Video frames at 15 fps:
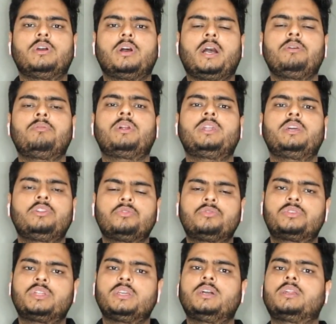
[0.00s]
I wanted to
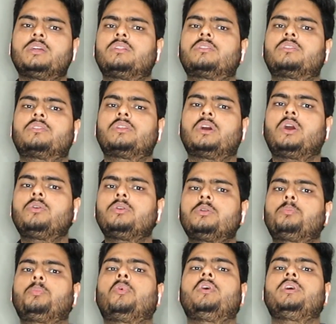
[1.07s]
trigger a
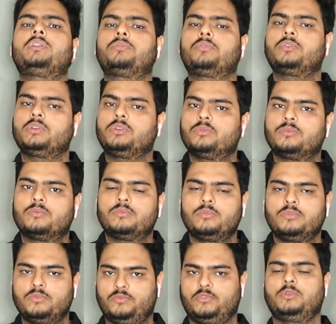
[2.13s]
thought point for you
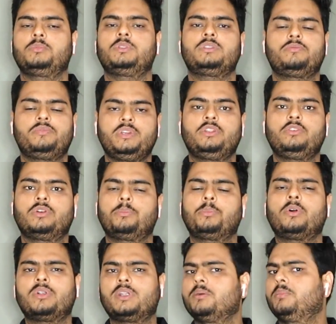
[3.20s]
from this video
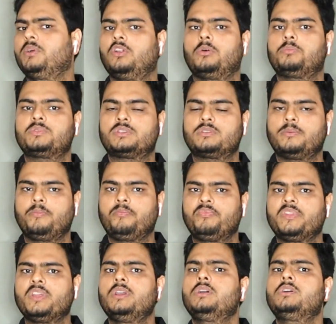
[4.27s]
about MLOps.
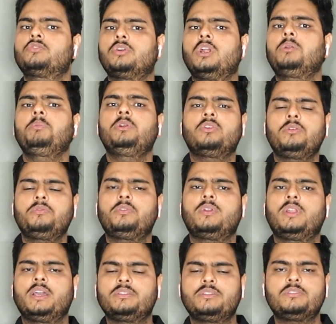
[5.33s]
So let me know if you
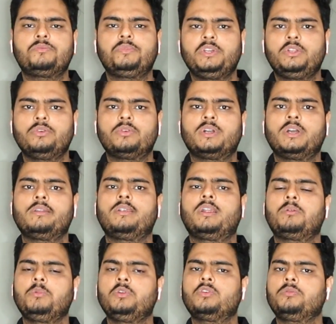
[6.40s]
like this video, guys.
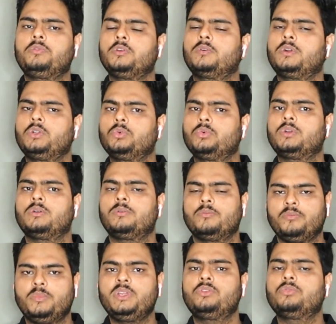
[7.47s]
Let me know if you want
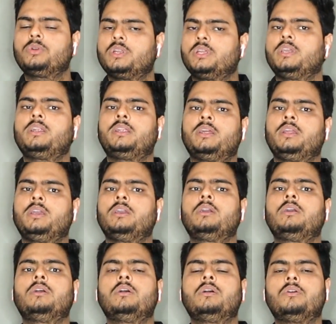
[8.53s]
me to create any
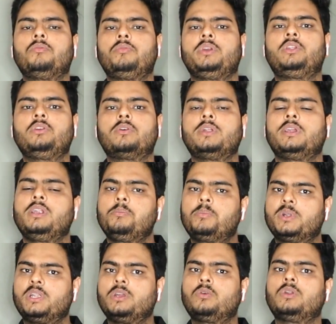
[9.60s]
video on any
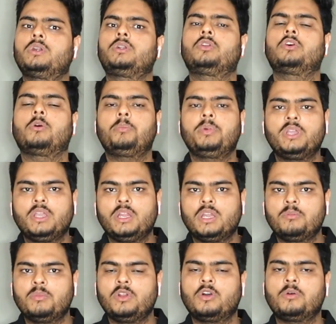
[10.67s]
particular topic in
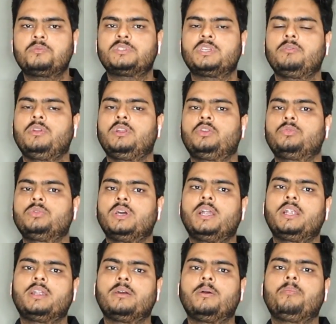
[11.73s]
MLOps. I will do
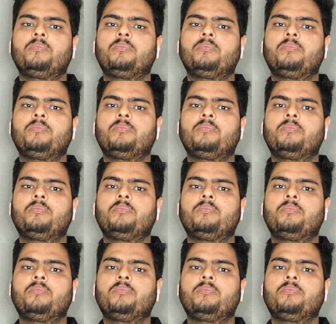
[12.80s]
that.